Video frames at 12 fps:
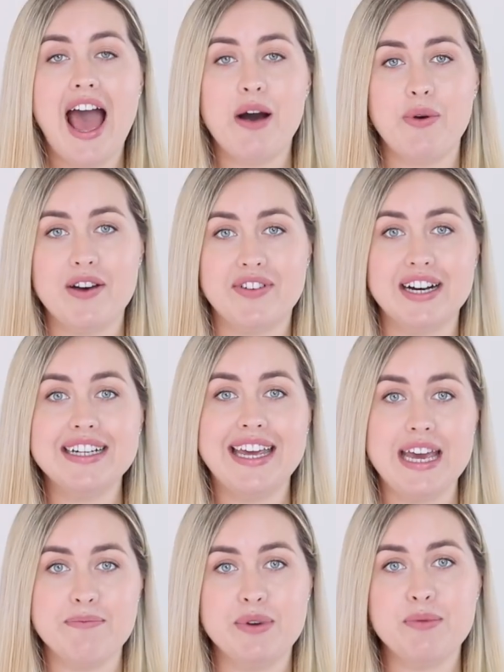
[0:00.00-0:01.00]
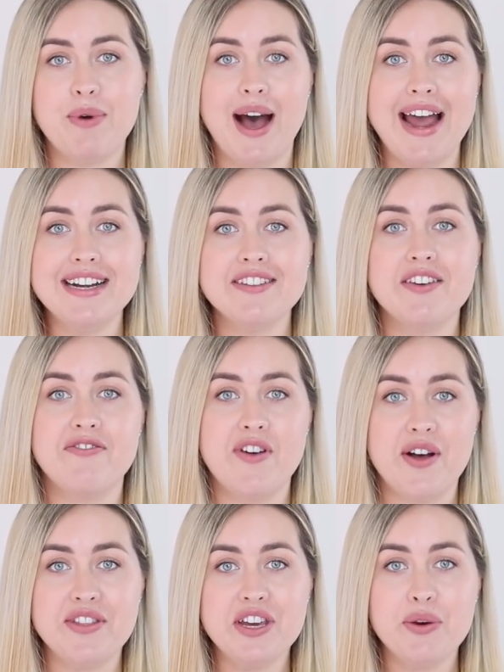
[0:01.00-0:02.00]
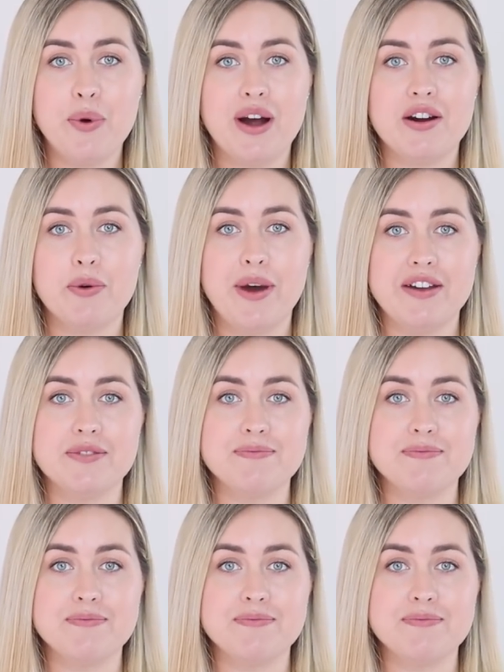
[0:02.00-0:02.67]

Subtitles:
However, keep in mind, the further you are away